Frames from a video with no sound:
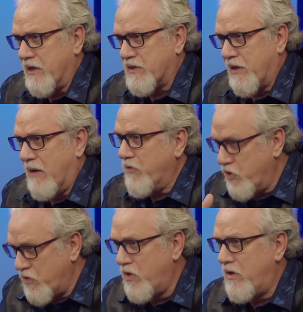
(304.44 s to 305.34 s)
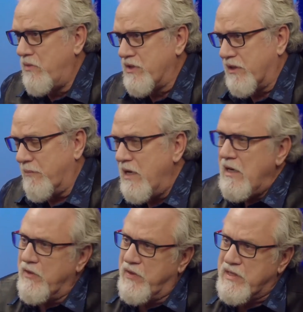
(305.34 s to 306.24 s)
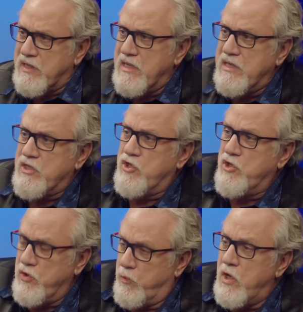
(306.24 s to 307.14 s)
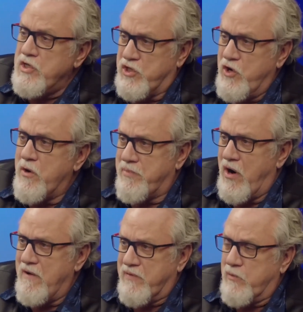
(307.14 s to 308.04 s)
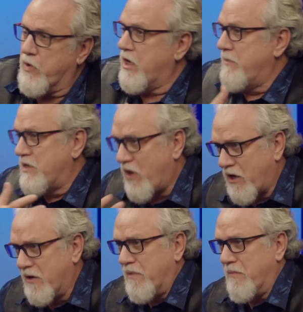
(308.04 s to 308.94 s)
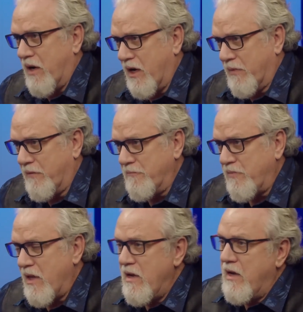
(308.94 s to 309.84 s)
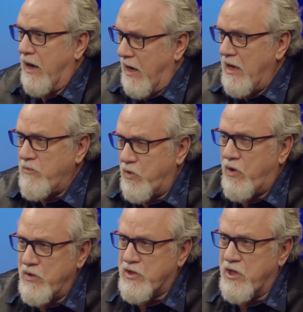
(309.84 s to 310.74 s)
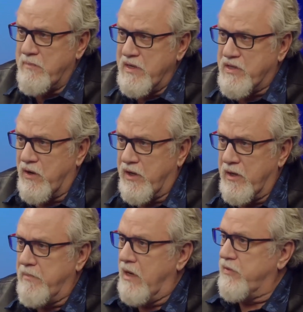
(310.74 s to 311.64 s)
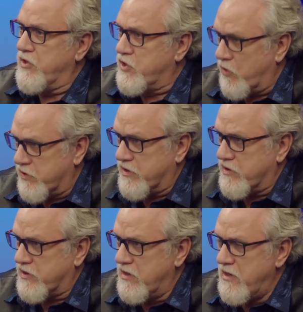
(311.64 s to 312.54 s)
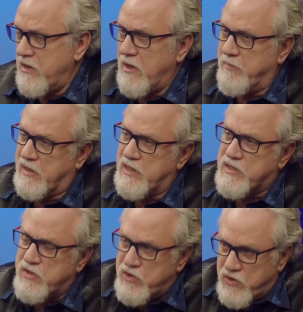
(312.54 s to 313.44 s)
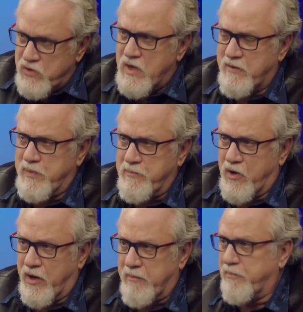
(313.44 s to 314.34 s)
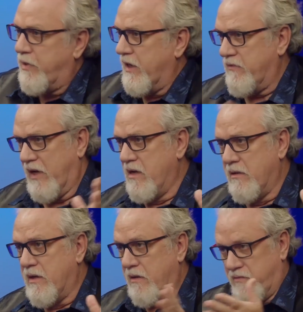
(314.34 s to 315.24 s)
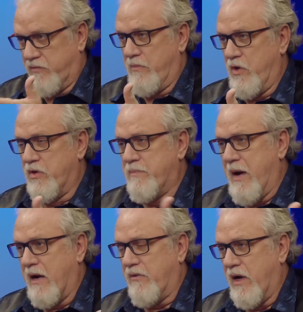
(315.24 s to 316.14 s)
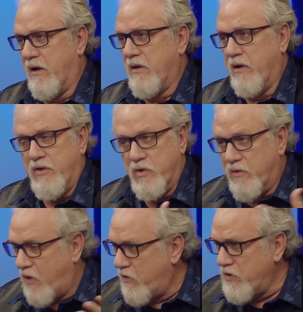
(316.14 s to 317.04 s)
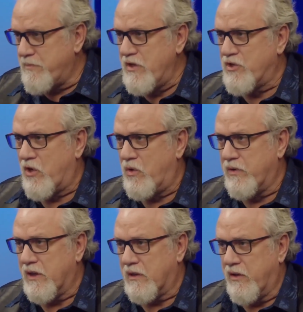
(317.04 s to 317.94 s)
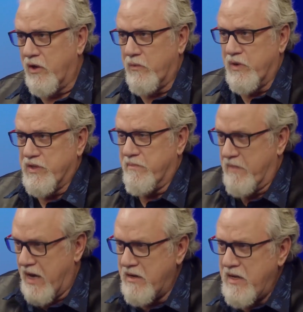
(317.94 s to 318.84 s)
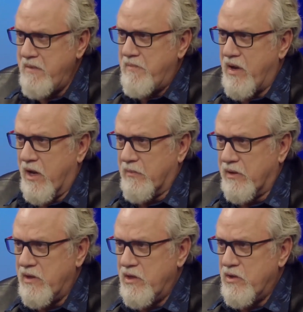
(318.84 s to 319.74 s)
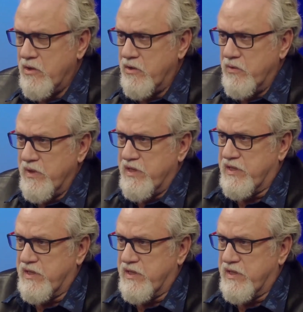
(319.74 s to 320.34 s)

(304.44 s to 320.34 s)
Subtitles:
about Islam. You were a Muslim. This was your prophet. We're We're going to be talking about Muhammad. And we're also going to be talking about the sources. Because you have been brought up believing, from your background, you've always been told that there was a man named Muhammad who